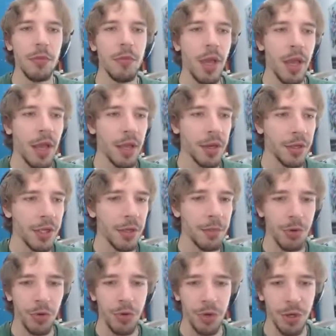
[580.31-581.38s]
and keep
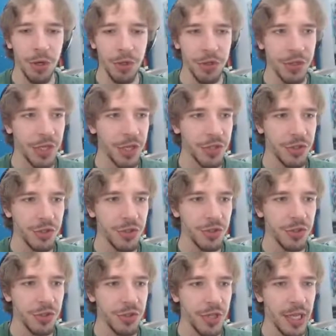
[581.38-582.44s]
your other stations
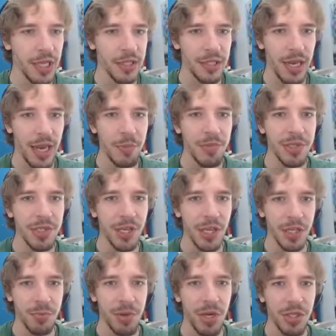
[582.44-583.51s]
just as empty as
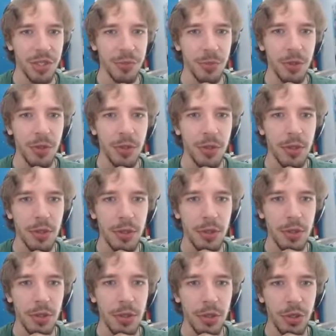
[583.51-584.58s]
possible,
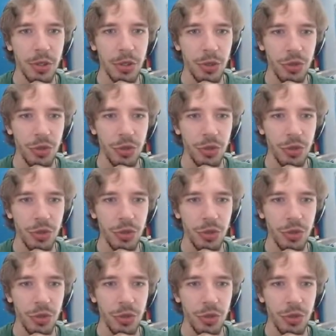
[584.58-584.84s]
you